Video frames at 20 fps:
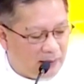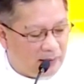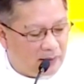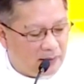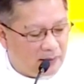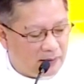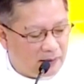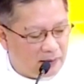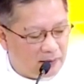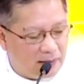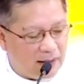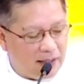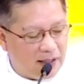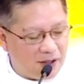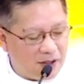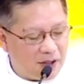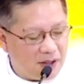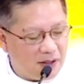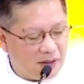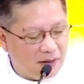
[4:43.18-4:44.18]

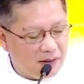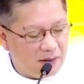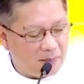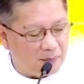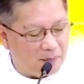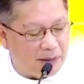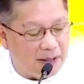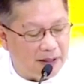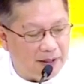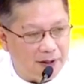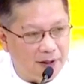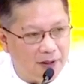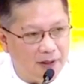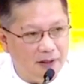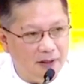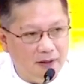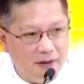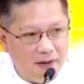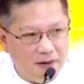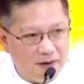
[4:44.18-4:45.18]
Teaching
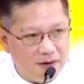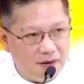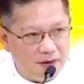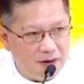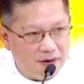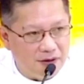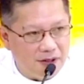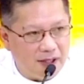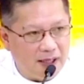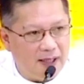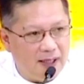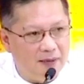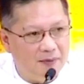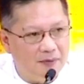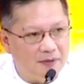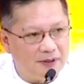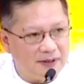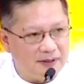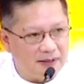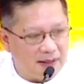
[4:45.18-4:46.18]
Peter,
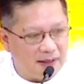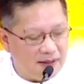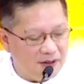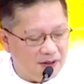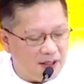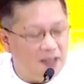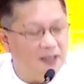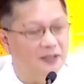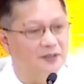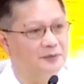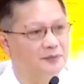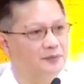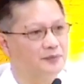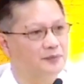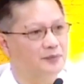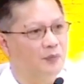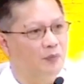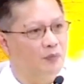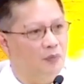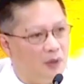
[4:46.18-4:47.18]
James, and John,
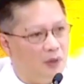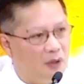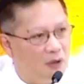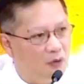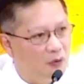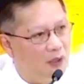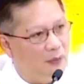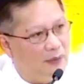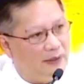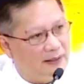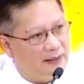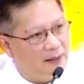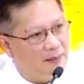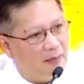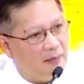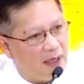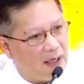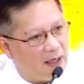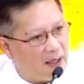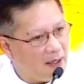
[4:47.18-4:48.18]
who were with him
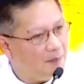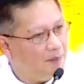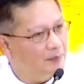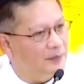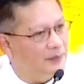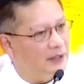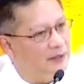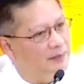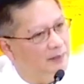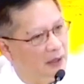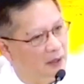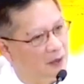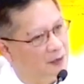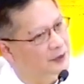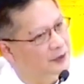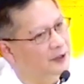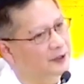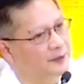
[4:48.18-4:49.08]
up that mountain.